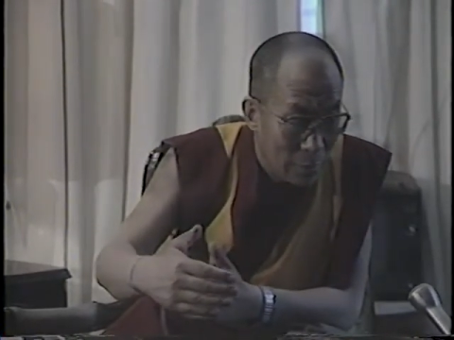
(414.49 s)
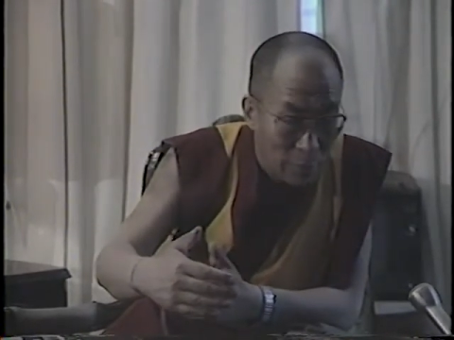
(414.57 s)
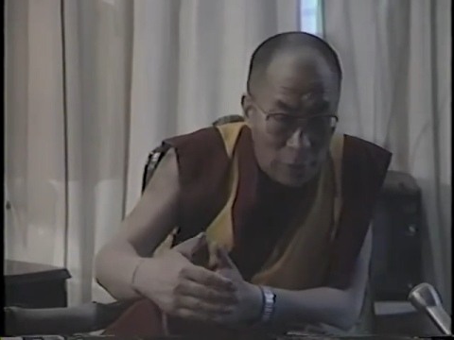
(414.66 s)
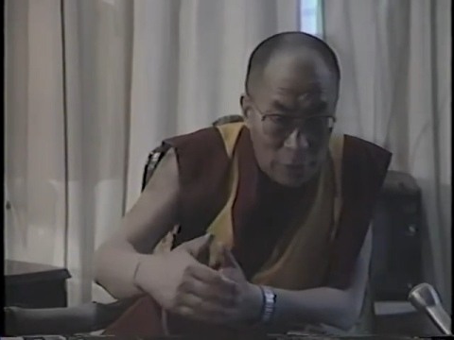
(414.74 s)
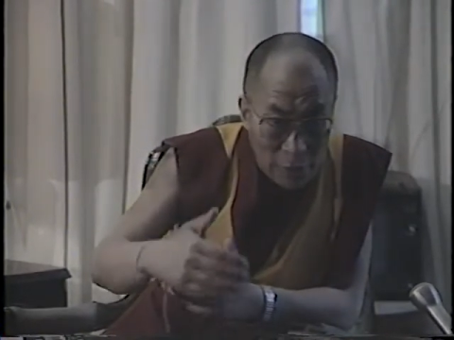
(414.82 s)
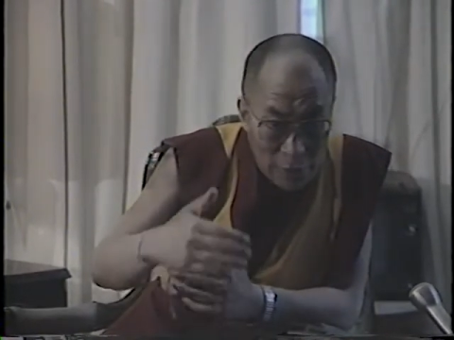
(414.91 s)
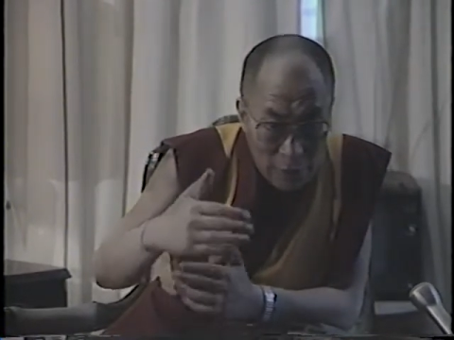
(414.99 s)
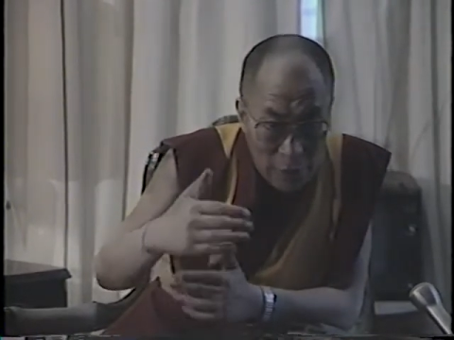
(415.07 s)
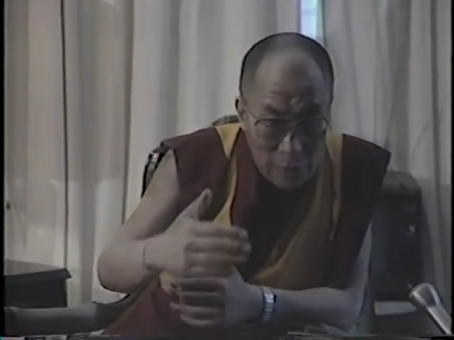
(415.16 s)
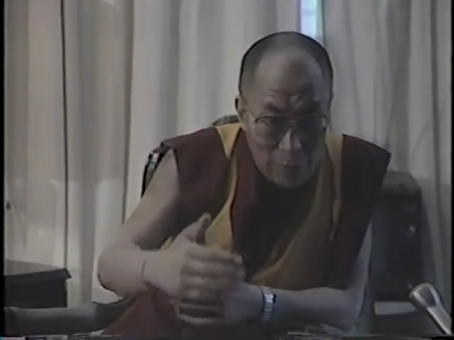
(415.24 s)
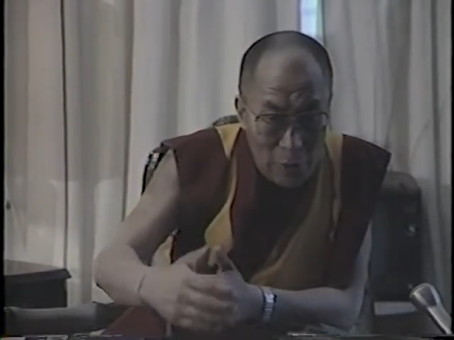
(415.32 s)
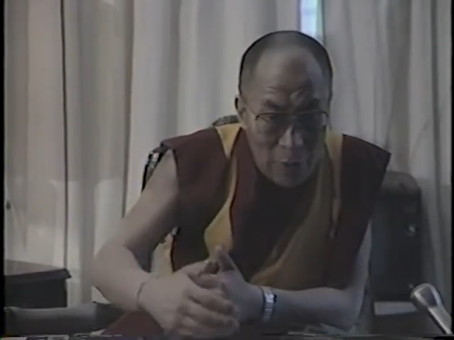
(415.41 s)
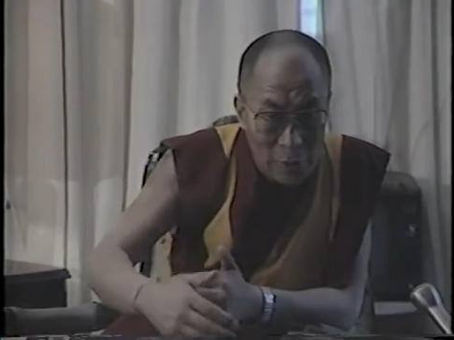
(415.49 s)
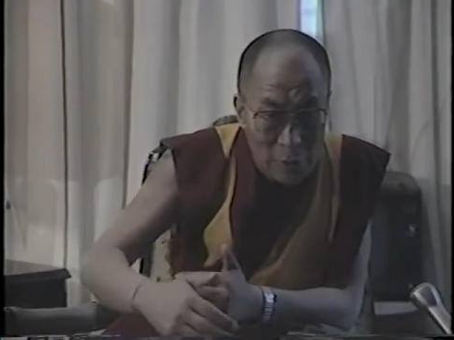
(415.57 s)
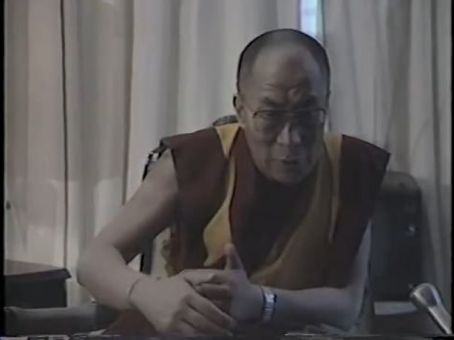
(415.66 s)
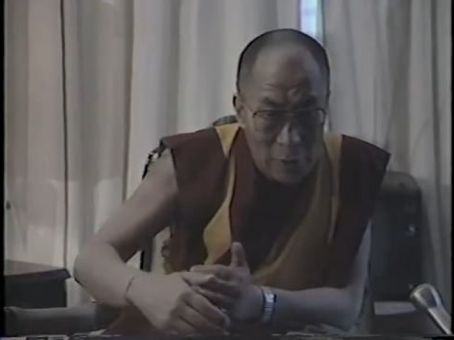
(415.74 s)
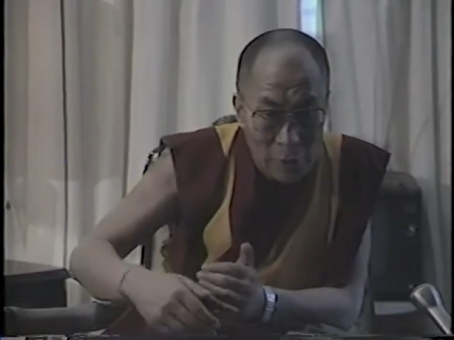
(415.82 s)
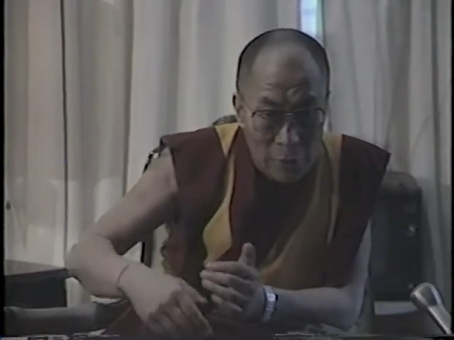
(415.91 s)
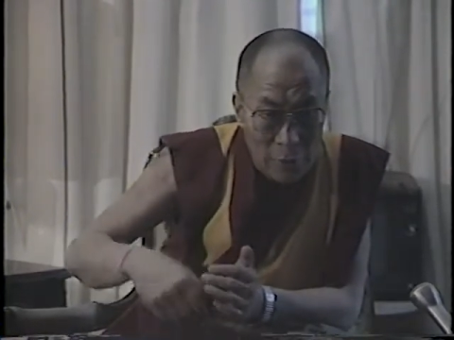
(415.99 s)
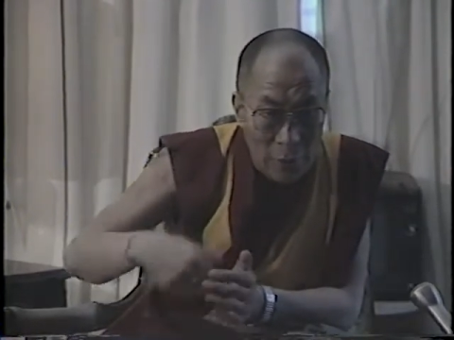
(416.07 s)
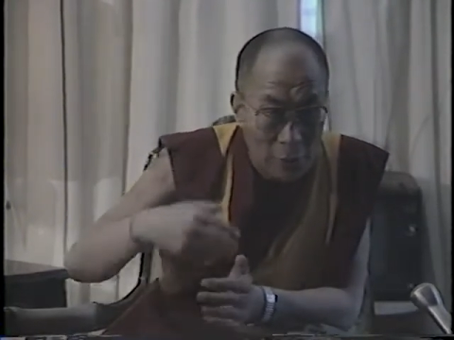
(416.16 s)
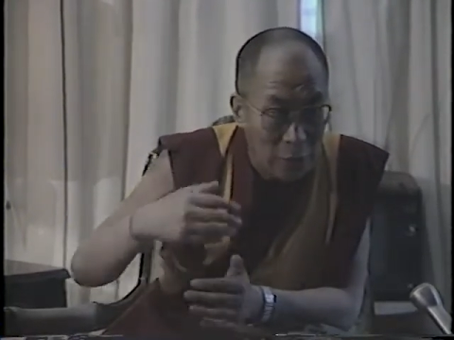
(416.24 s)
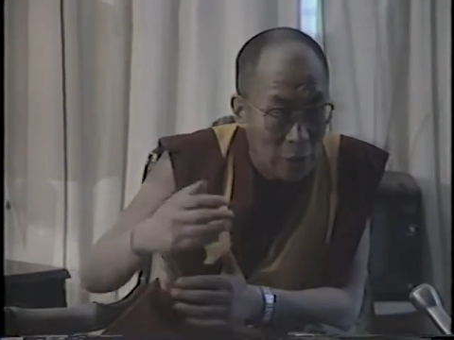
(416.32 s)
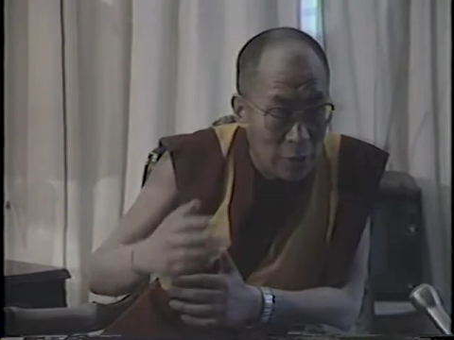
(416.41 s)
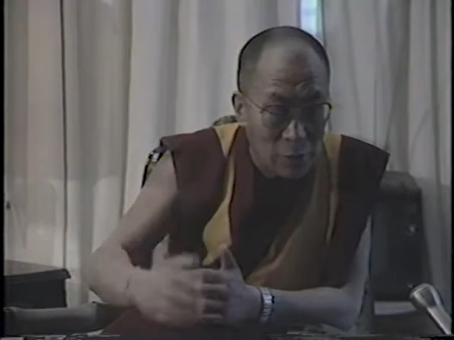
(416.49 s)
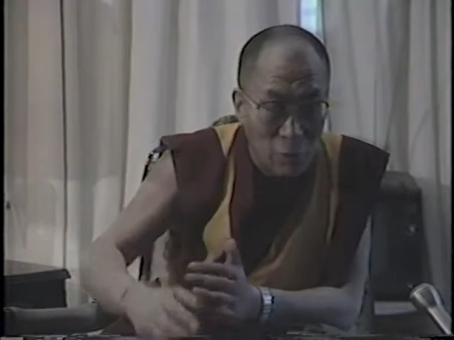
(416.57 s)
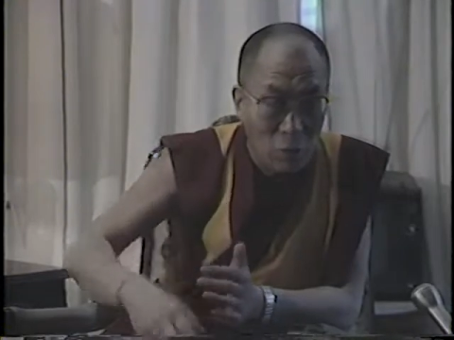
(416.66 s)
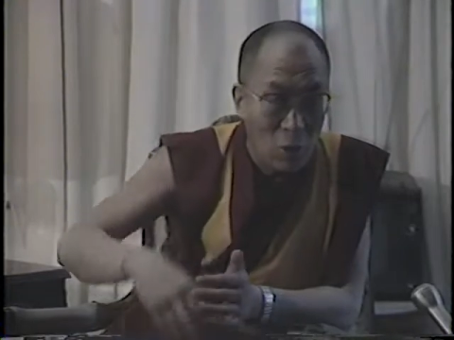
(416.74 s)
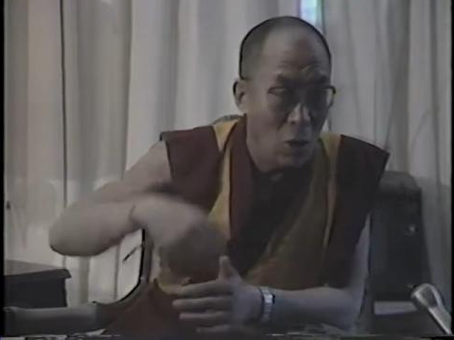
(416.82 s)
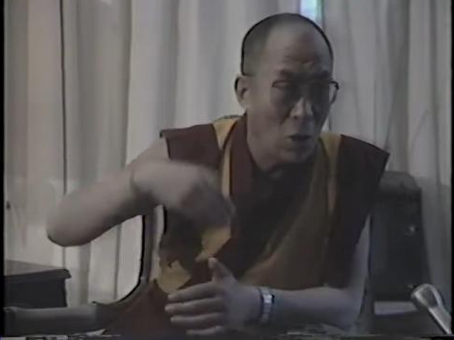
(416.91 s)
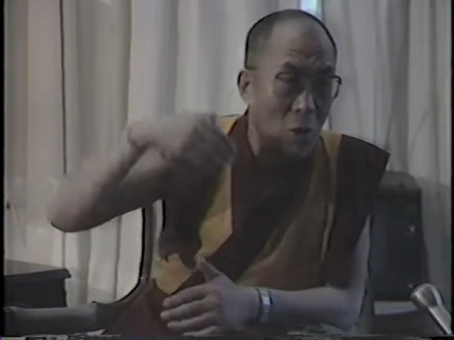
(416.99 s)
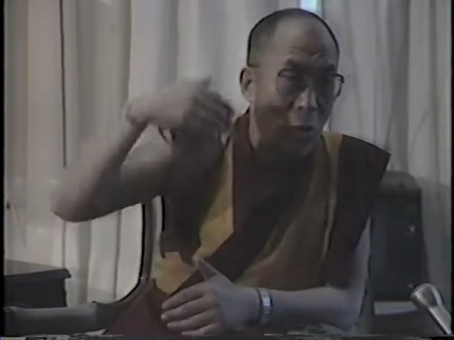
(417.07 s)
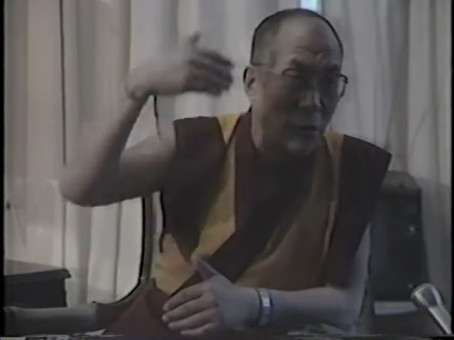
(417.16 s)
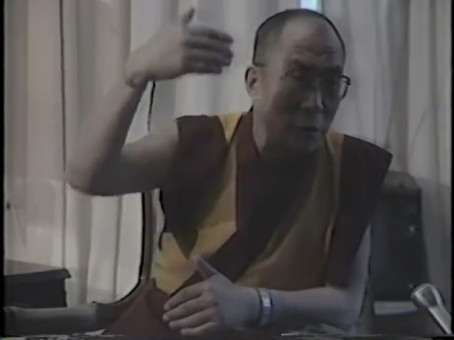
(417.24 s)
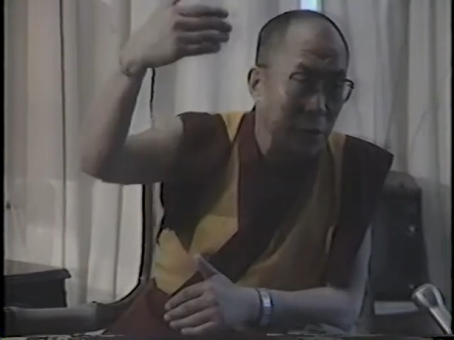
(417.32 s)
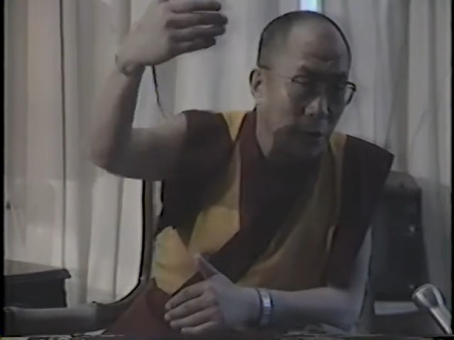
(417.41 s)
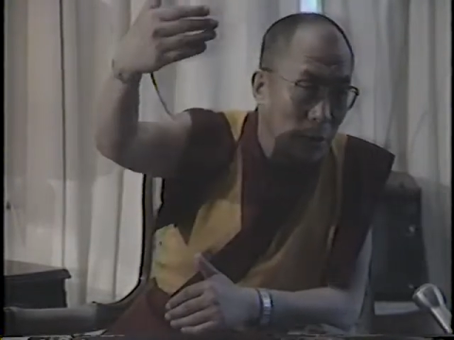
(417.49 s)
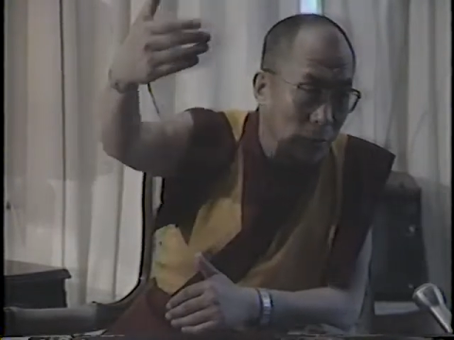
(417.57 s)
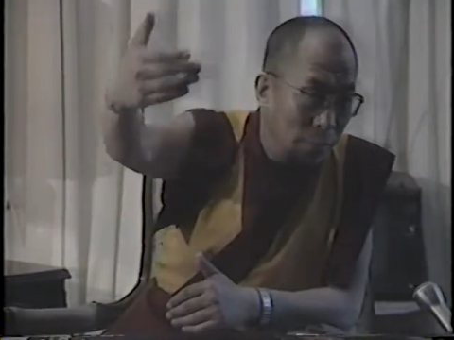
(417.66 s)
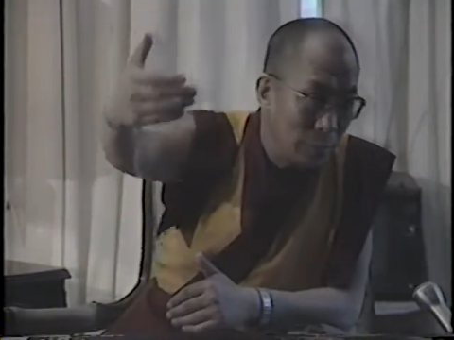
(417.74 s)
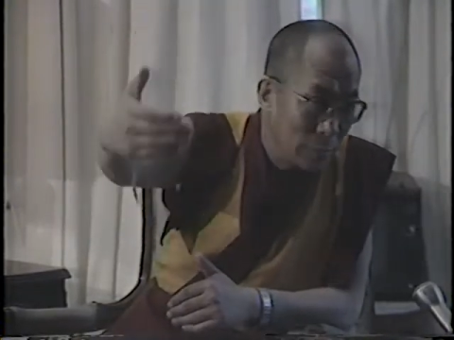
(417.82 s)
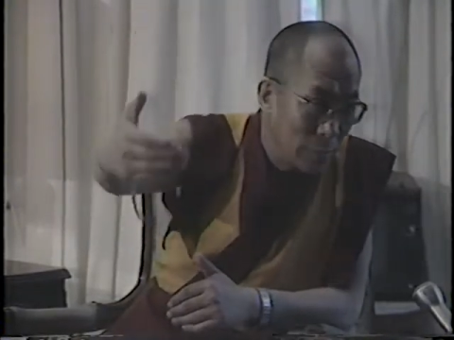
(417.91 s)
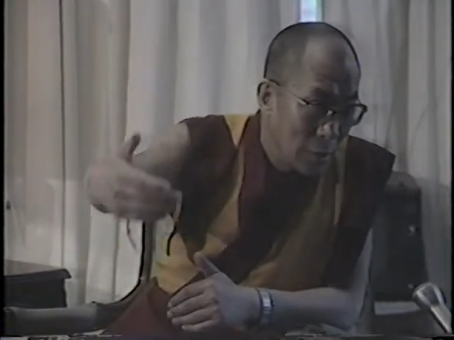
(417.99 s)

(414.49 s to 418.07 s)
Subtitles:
but that creates long-term